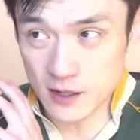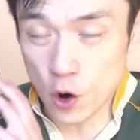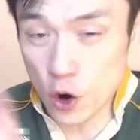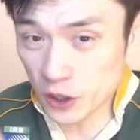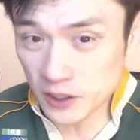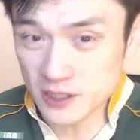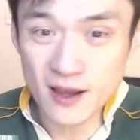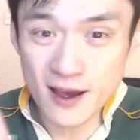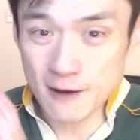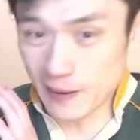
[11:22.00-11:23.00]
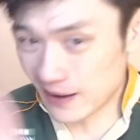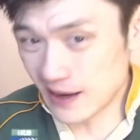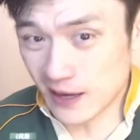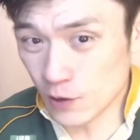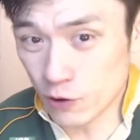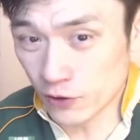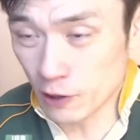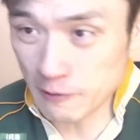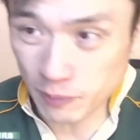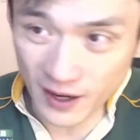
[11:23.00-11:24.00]
August. But yeah, he will not
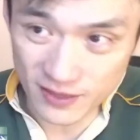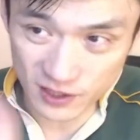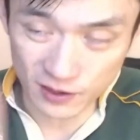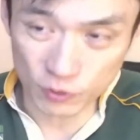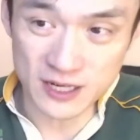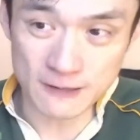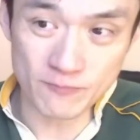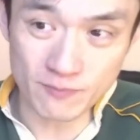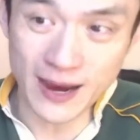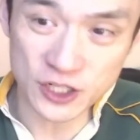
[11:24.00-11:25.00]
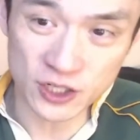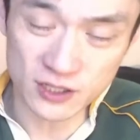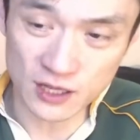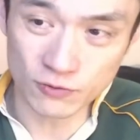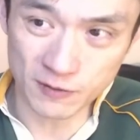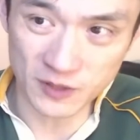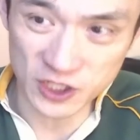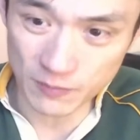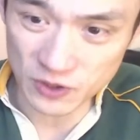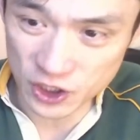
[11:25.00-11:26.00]
be playing the 3 matches in the Rugby
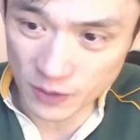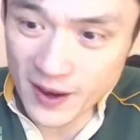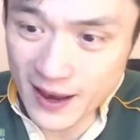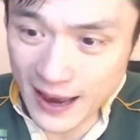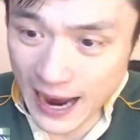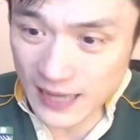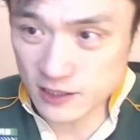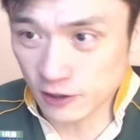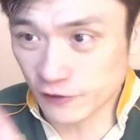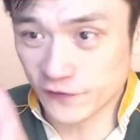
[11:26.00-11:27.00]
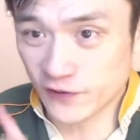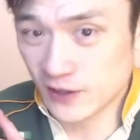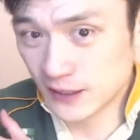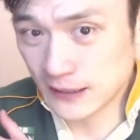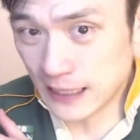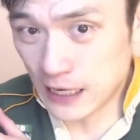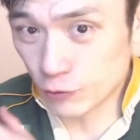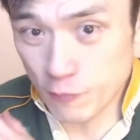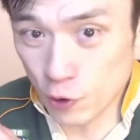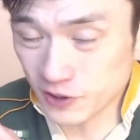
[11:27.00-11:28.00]
Championship as of
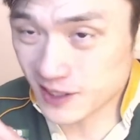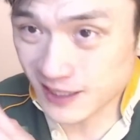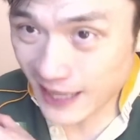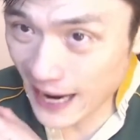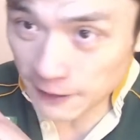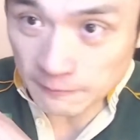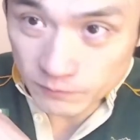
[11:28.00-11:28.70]
reports today.